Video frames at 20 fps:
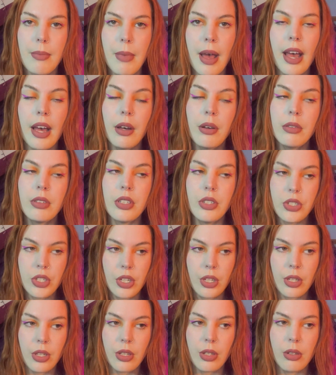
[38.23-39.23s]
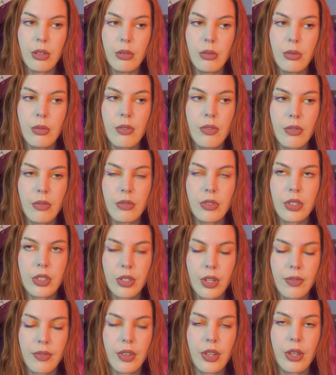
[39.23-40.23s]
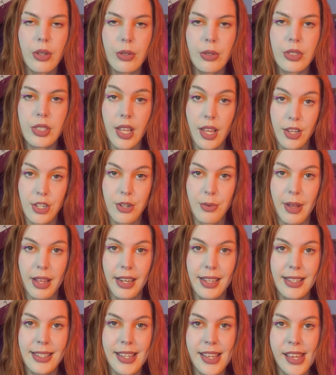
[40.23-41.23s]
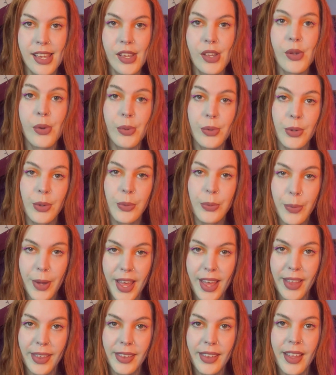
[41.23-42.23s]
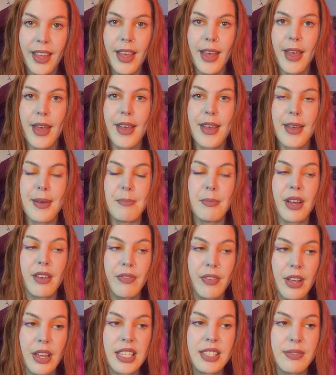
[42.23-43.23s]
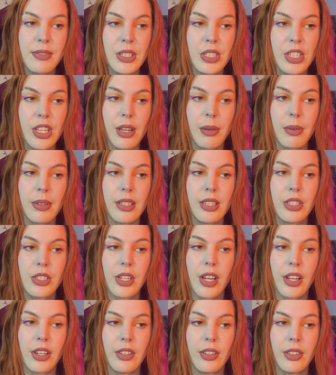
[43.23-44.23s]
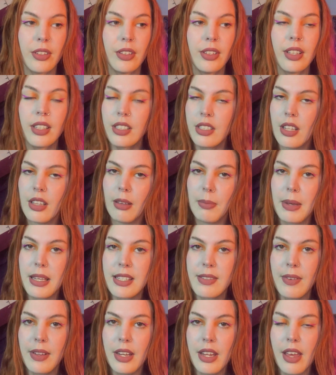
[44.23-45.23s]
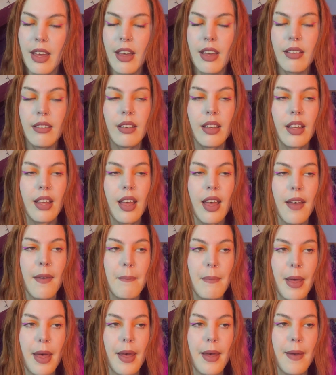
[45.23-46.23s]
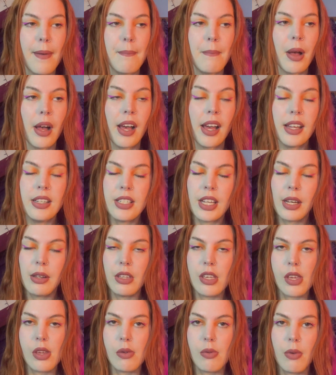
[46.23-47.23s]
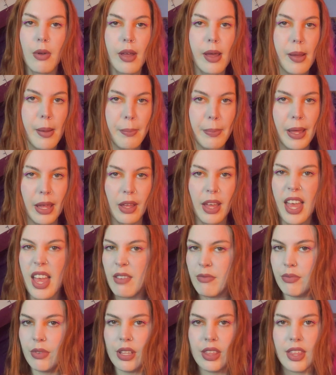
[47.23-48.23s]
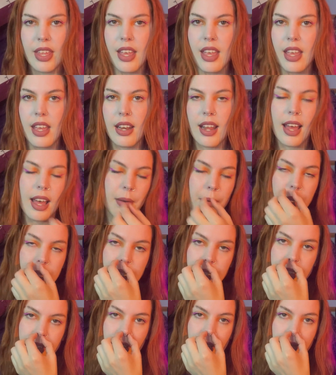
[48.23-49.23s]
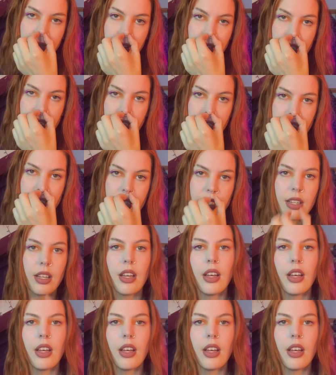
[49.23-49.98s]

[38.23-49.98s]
How did you discover your sexuality? Well, my first video on this channel, it's not the best video, but I tell you about everything, how I discovered